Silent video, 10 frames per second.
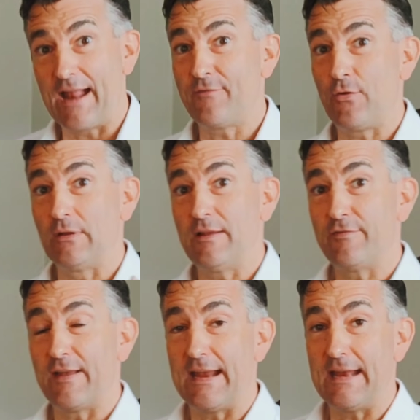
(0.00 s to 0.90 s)
and if you
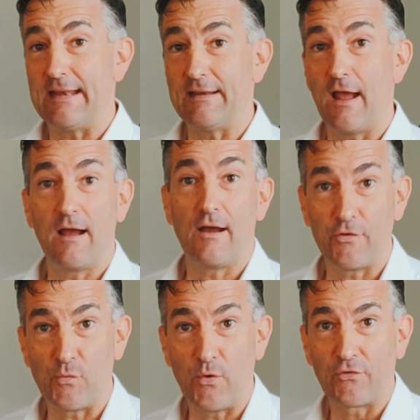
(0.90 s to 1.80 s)
live in a
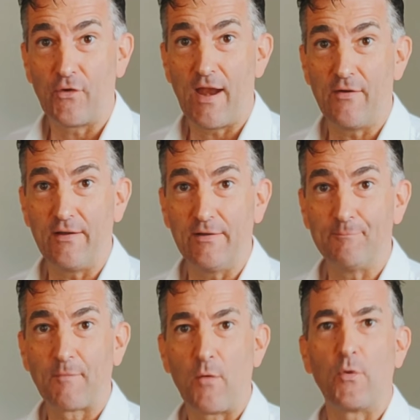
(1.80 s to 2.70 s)
hard water area,
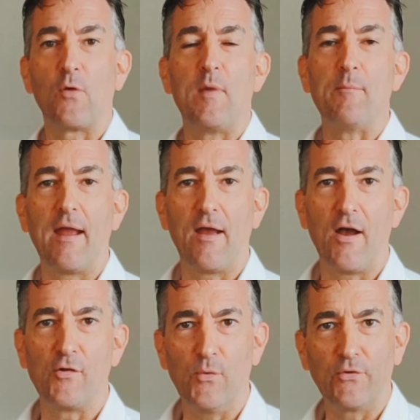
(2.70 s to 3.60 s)
what do I mean by
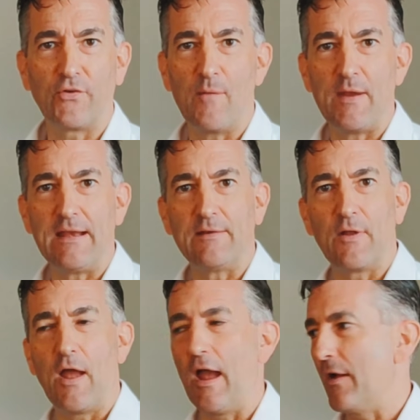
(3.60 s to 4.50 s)
hard water? I
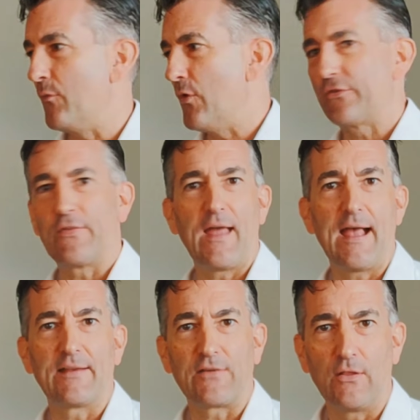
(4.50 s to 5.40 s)
mean water that
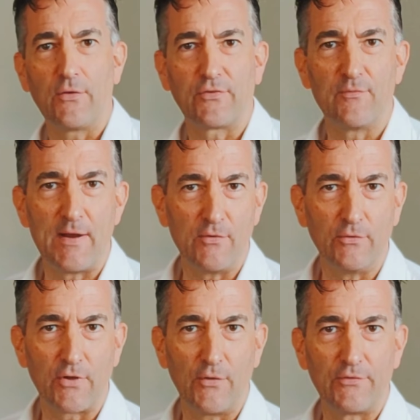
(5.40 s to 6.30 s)
has a lot of
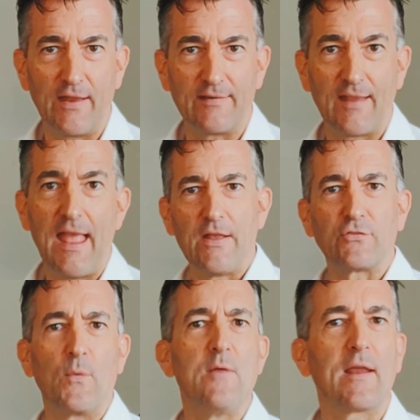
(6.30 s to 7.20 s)
mineral content.
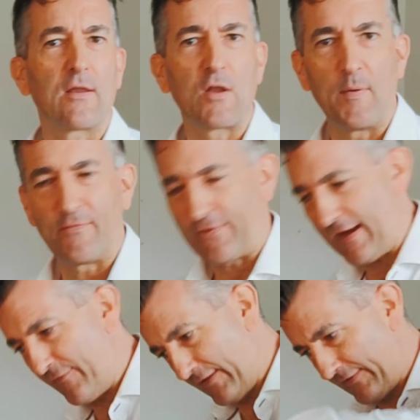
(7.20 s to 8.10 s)
So when you make a cup of
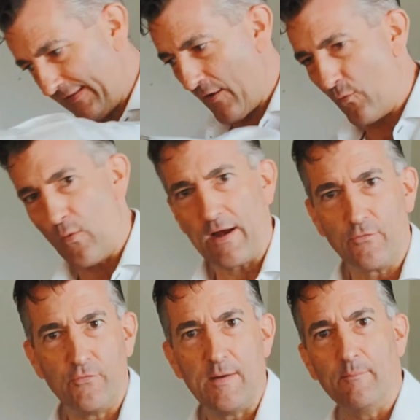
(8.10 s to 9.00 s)
tea, if you see that white
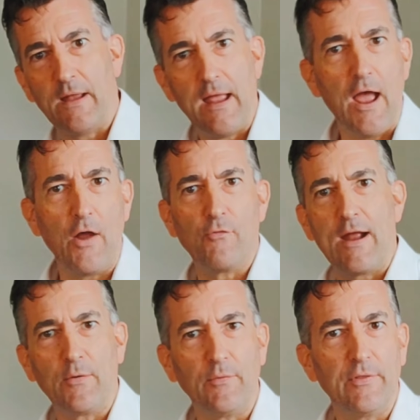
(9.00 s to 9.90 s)
rim
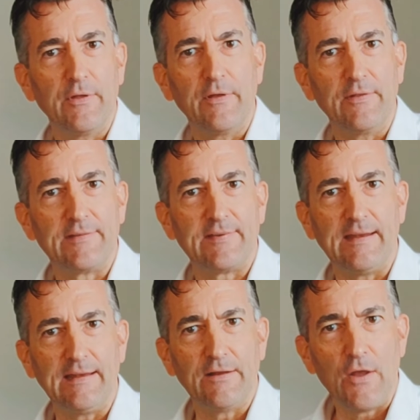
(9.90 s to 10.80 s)
around the
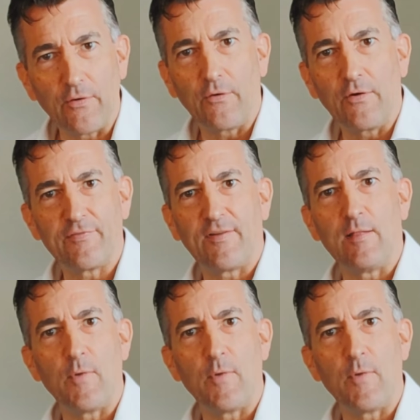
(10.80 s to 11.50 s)
tea or a film